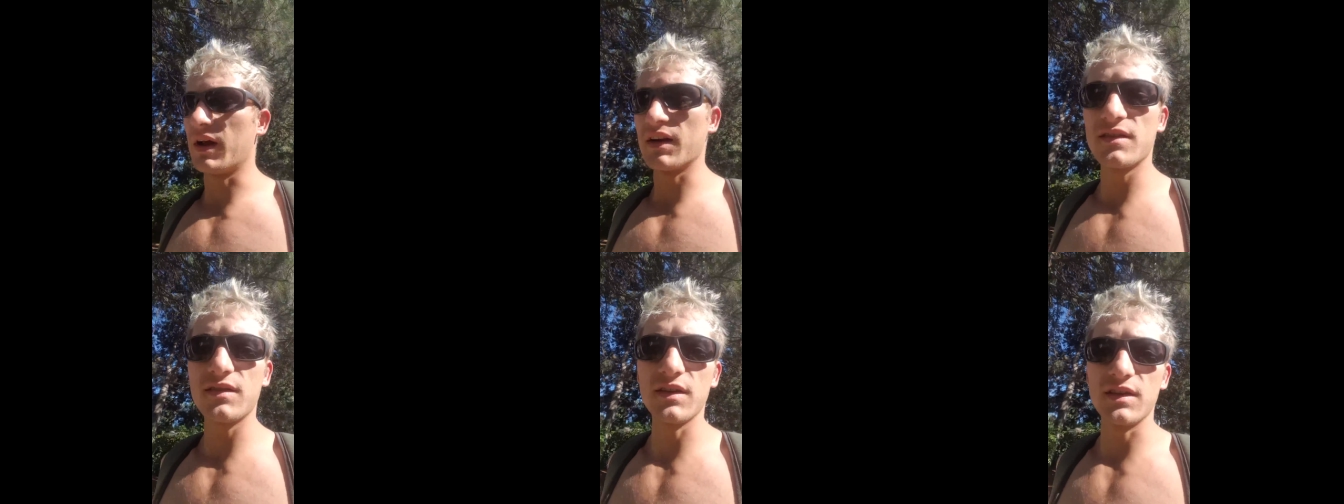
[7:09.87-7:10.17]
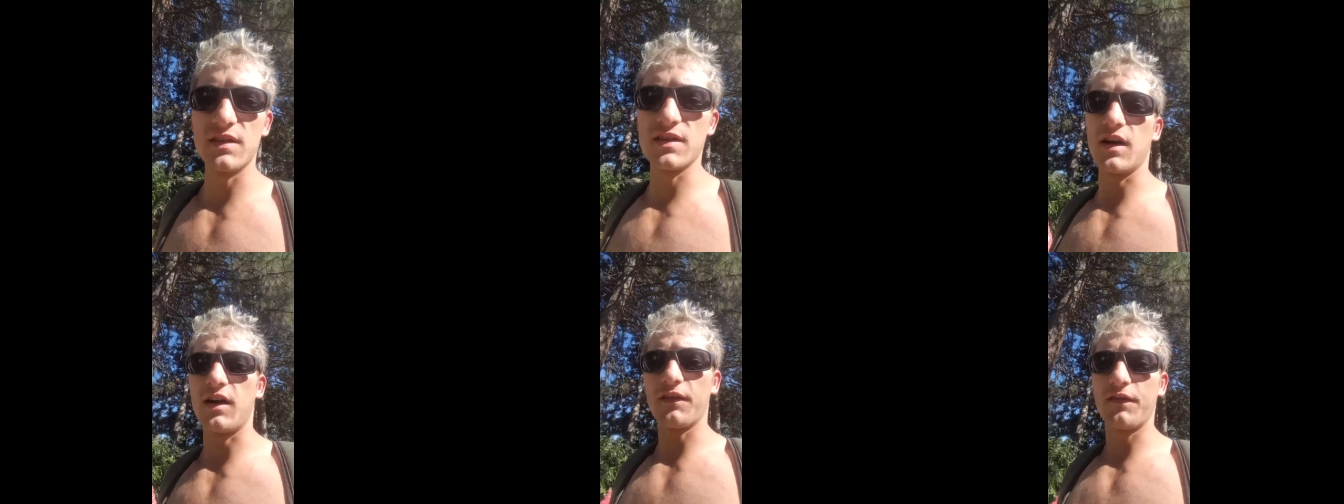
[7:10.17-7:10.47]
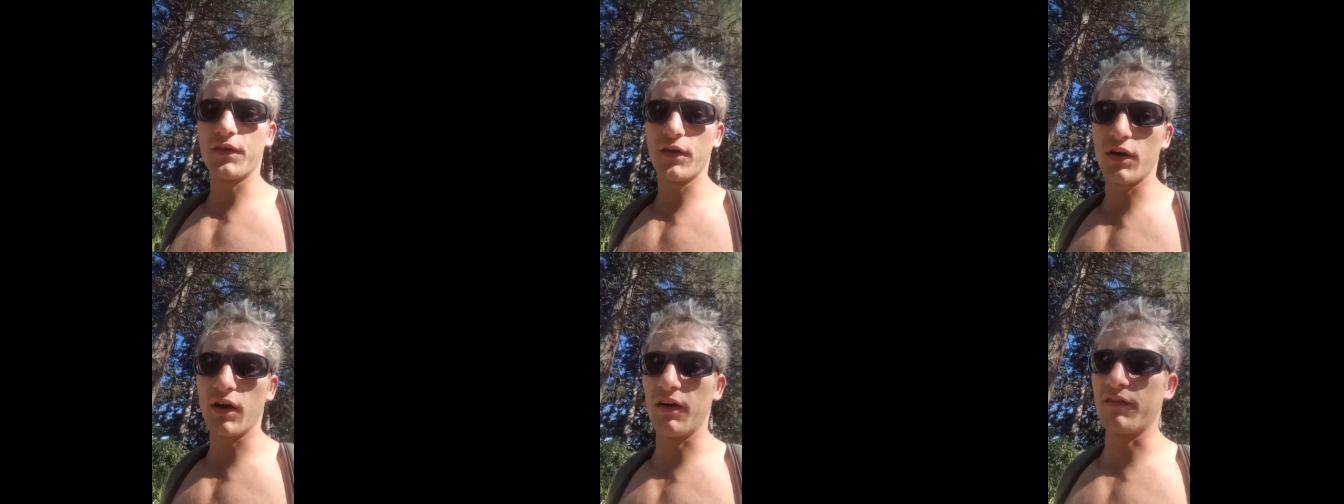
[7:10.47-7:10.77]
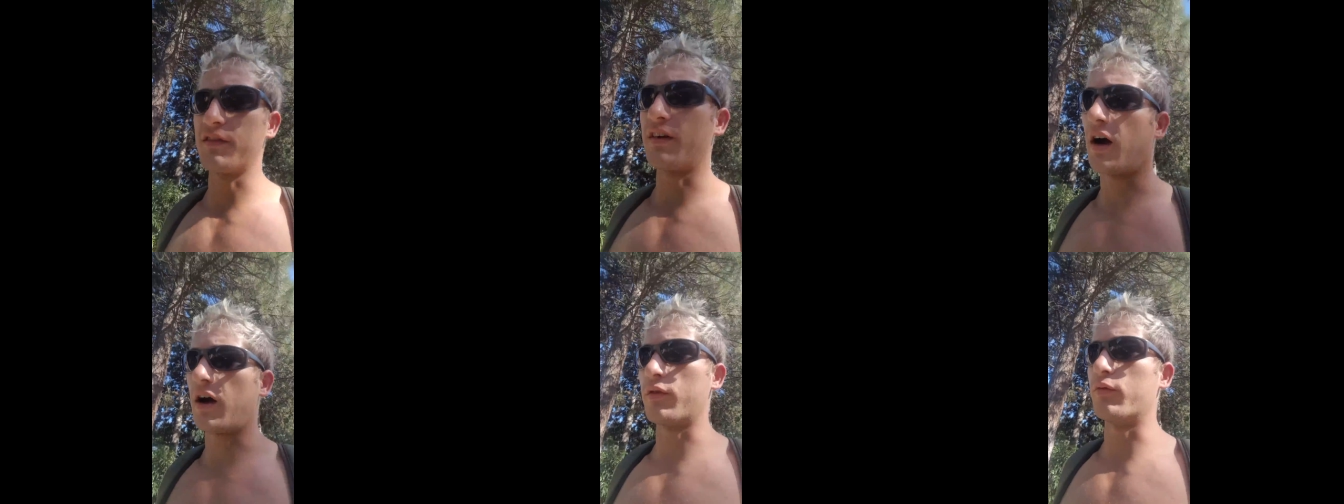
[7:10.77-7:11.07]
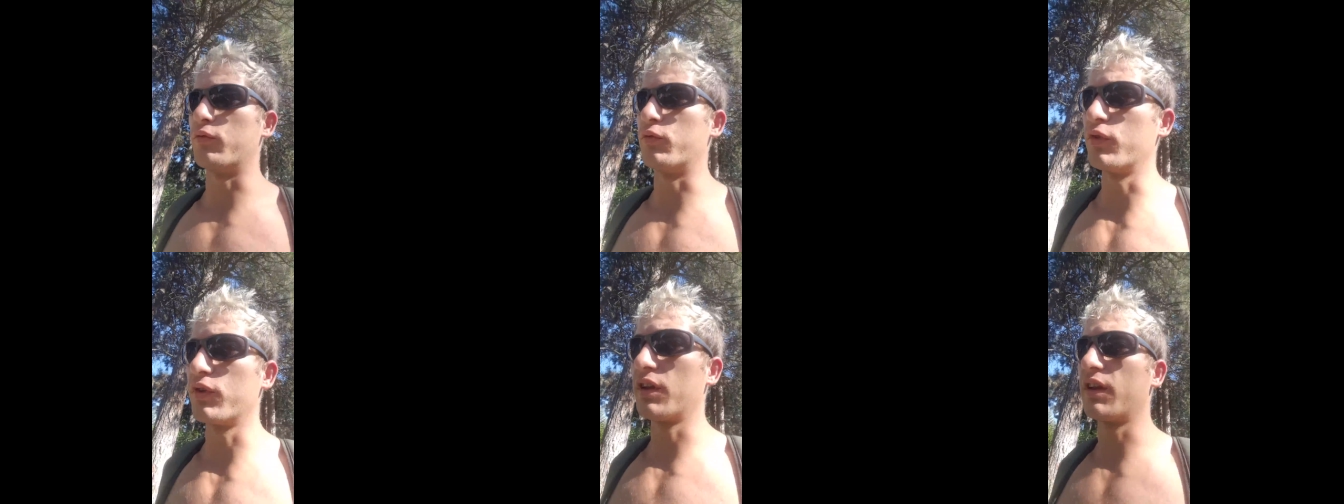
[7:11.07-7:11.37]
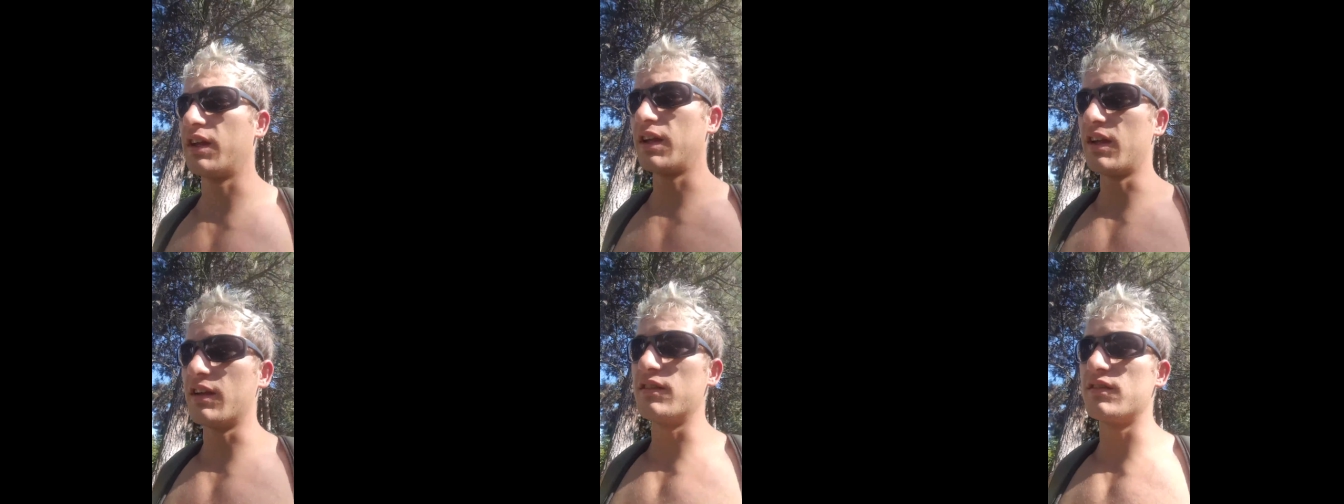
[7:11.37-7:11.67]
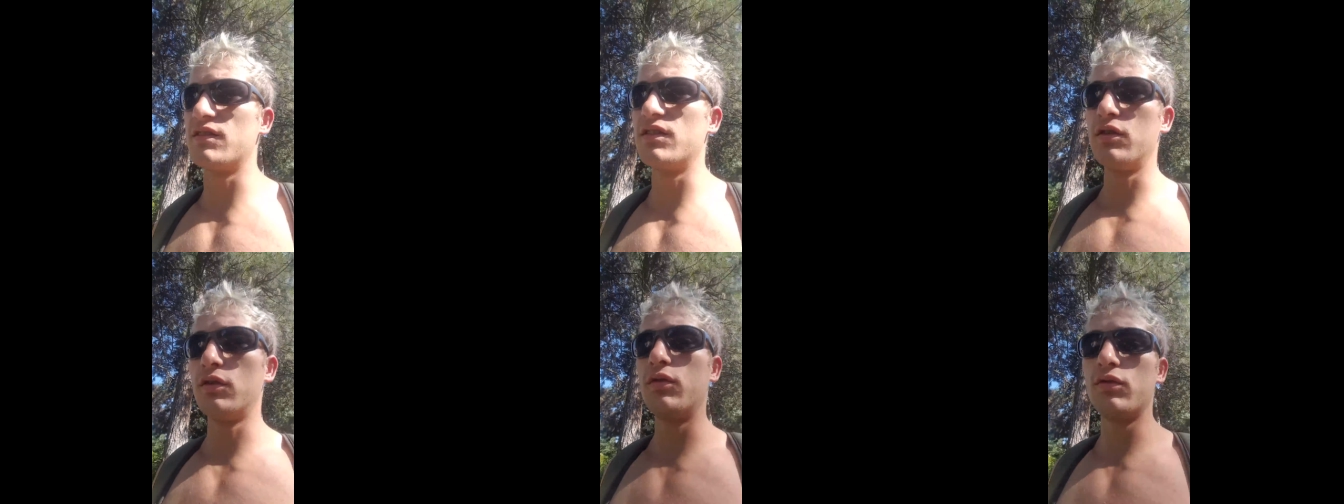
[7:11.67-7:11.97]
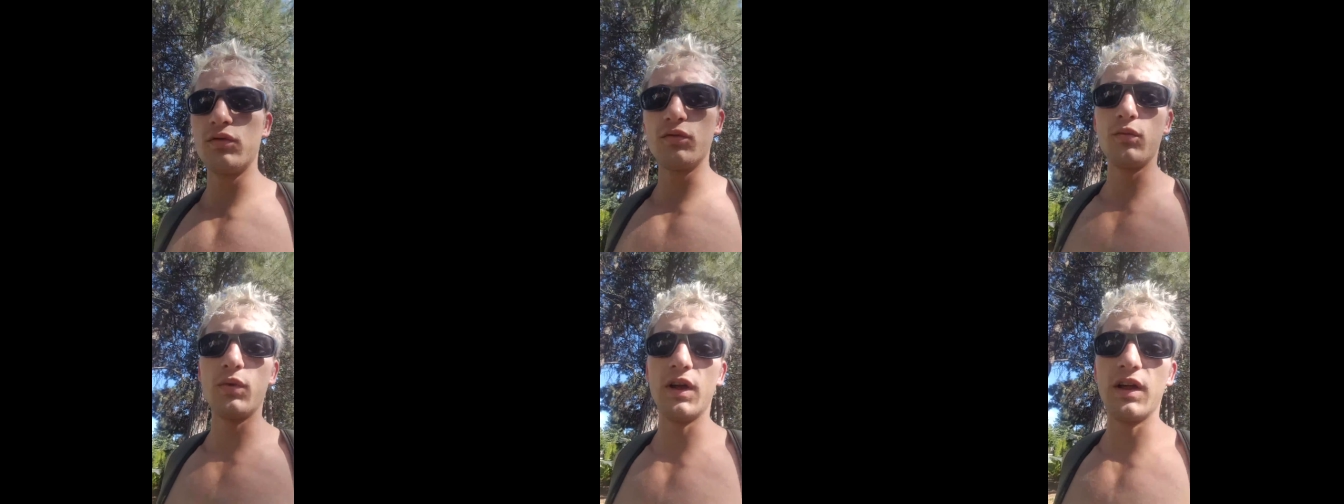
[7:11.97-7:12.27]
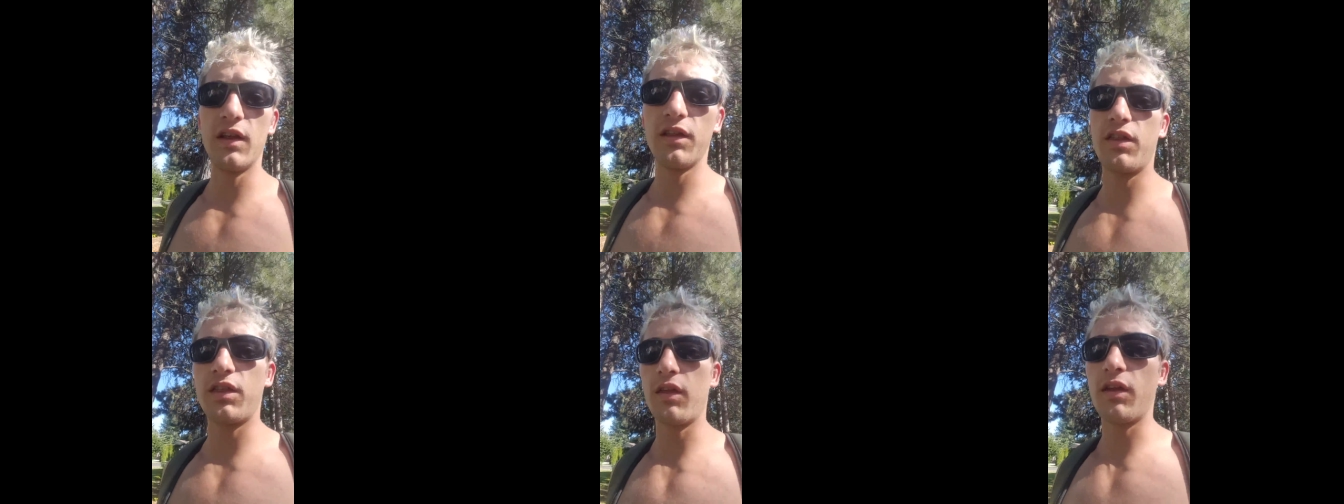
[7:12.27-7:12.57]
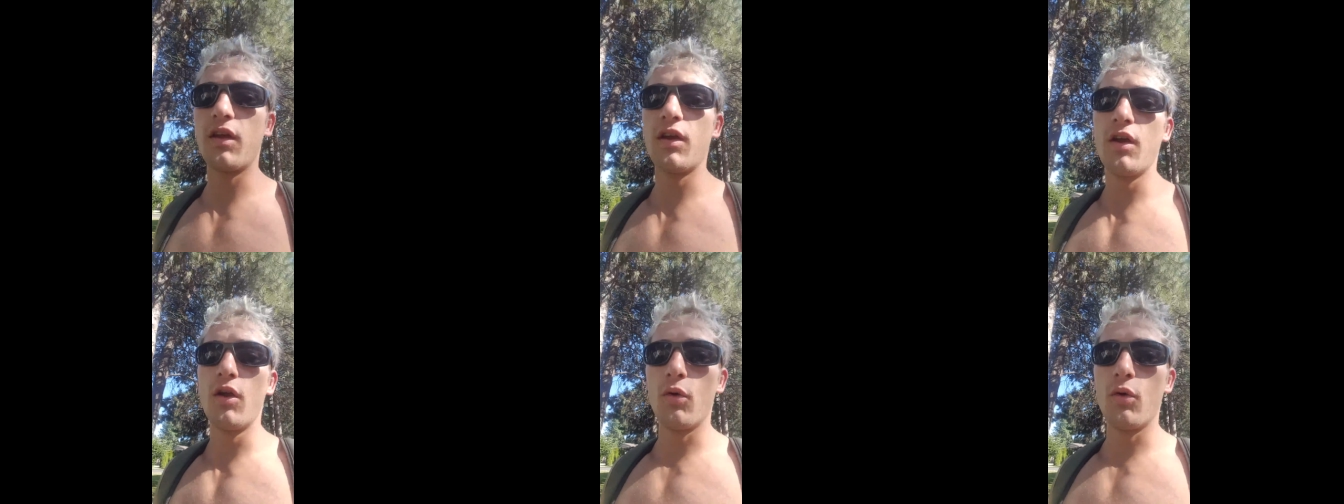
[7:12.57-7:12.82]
mentally tougher. I've gotten really in tune with